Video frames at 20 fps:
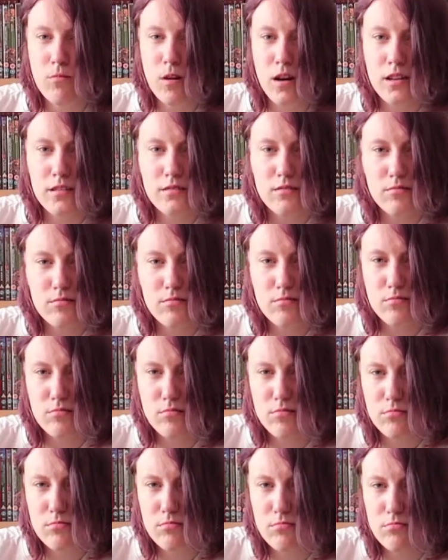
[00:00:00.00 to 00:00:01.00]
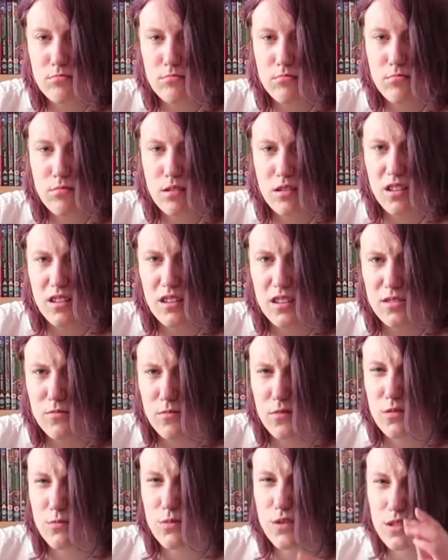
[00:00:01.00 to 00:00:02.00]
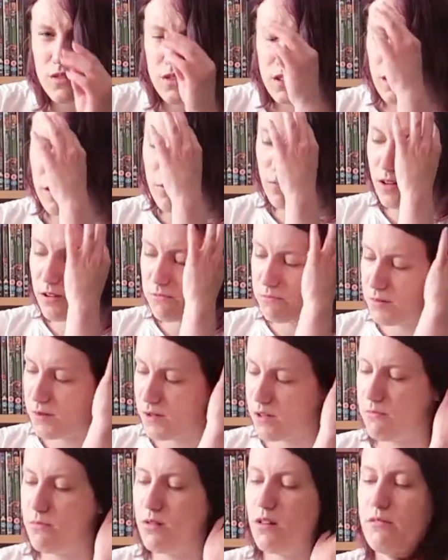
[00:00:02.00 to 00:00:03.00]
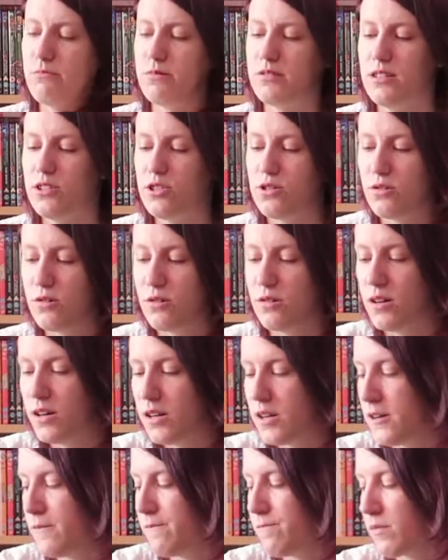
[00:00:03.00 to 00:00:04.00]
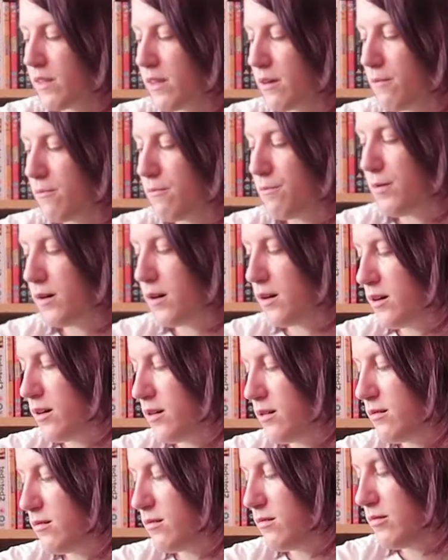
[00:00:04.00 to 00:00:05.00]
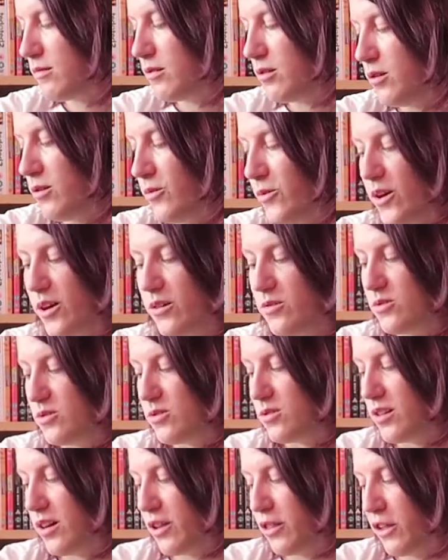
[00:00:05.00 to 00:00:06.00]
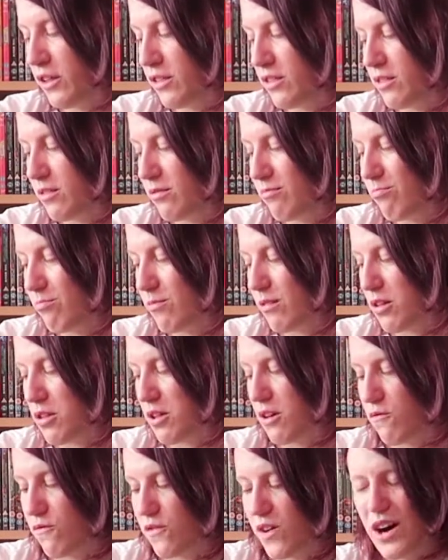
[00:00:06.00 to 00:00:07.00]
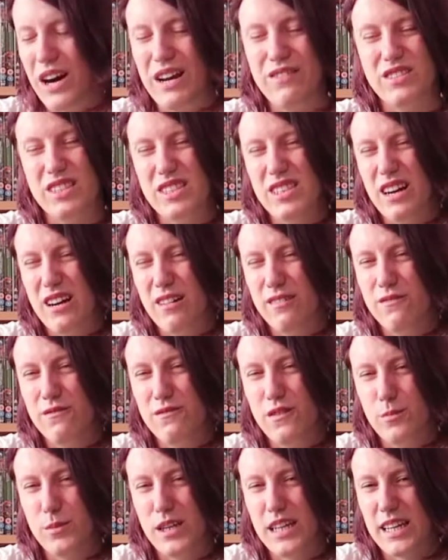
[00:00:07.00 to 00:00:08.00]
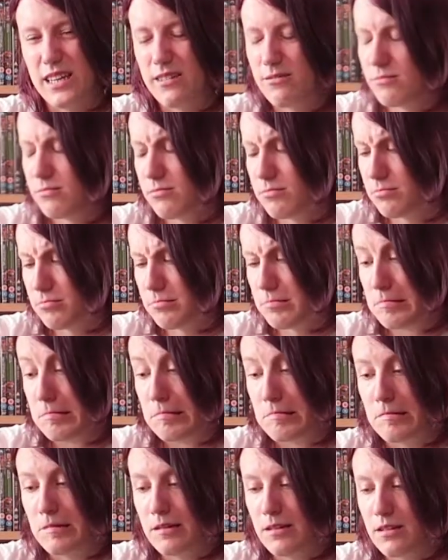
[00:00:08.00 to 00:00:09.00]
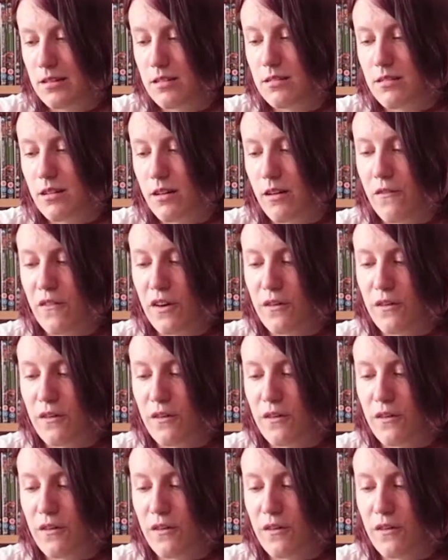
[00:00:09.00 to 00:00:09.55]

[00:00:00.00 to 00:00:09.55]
one. I think there's rumours of another one, but I'm not 100% sure. But who knows? I think I think five's enough for me. I